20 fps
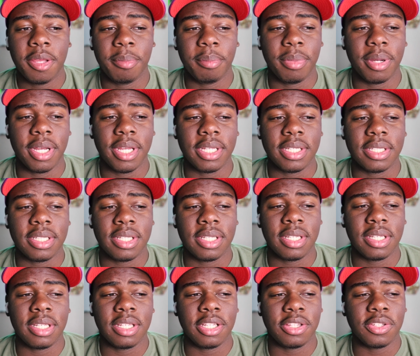But
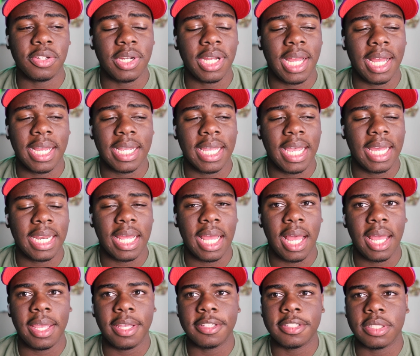the story how I got it,
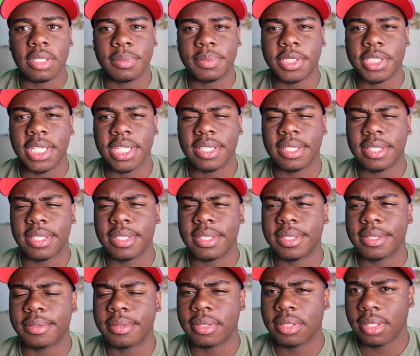I ended up
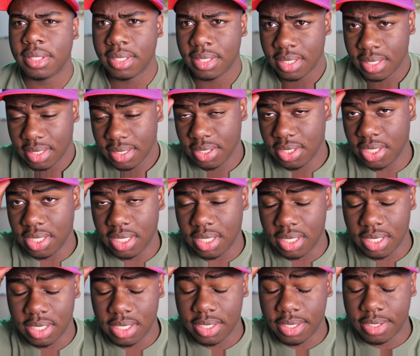checking
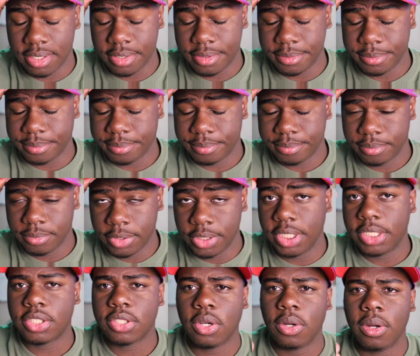the
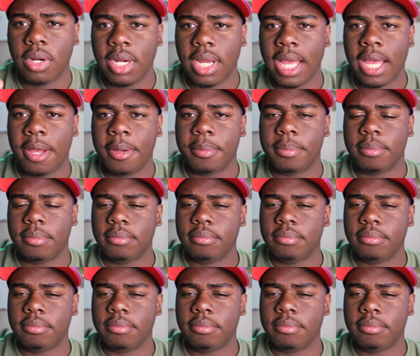Discord app.